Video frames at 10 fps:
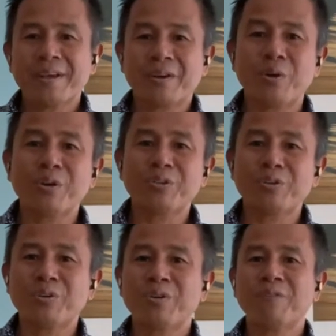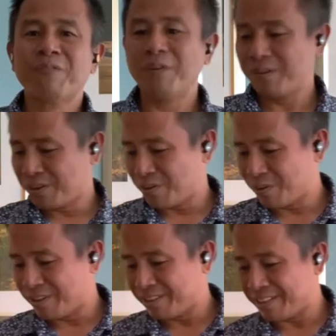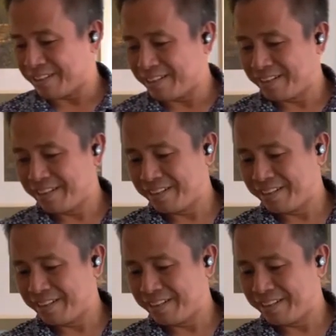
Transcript: According to the First Corinthians